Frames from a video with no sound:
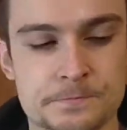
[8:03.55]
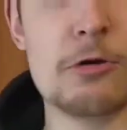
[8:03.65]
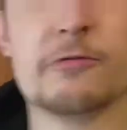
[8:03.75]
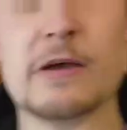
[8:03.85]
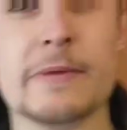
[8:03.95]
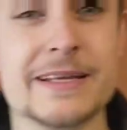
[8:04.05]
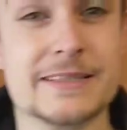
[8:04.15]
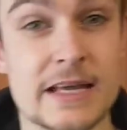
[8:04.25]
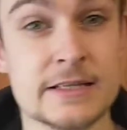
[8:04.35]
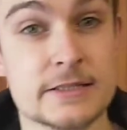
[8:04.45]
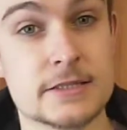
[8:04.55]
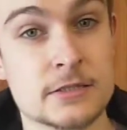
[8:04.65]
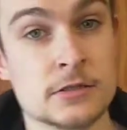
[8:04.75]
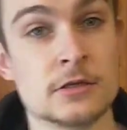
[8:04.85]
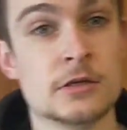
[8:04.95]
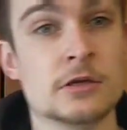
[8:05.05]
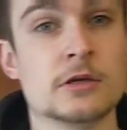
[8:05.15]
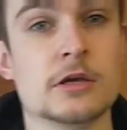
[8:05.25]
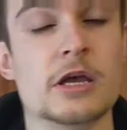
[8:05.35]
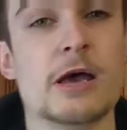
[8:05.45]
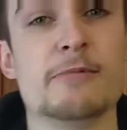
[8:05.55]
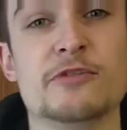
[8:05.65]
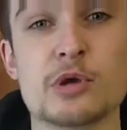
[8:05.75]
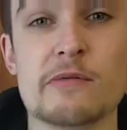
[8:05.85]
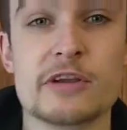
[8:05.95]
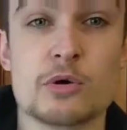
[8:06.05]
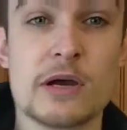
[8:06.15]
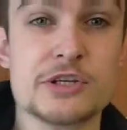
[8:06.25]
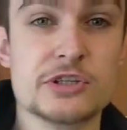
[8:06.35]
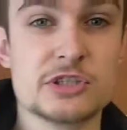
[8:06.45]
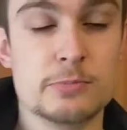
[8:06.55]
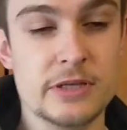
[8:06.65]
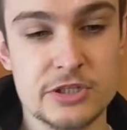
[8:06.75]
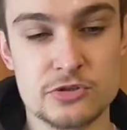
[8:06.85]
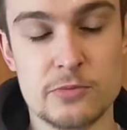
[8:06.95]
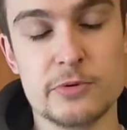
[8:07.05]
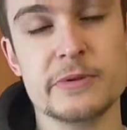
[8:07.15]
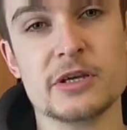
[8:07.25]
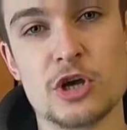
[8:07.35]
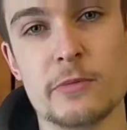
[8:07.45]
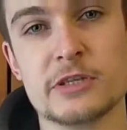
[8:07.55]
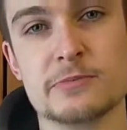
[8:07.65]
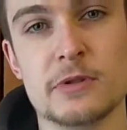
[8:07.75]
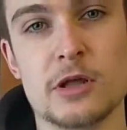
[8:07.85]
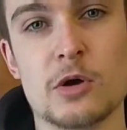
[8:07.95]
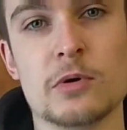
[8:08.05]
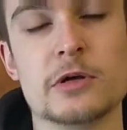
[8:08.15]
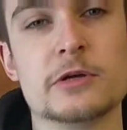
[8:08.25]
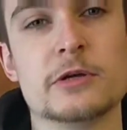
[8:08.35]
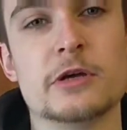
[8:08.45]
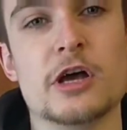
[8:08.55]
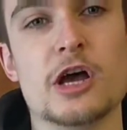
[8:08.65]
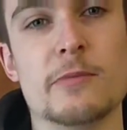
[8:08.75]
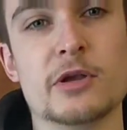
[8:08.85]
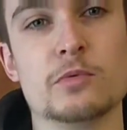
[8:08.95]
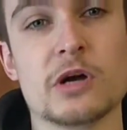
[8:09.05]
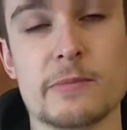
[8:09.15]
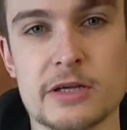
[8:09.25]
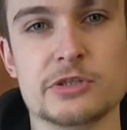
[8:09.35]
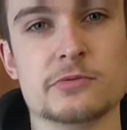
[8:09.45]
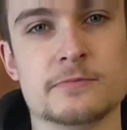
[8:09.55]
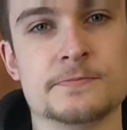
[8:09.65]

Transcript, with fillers: Hope that made sense. Um, if you do have any questions, please drop them in the comments below, um, and we'll get back to you.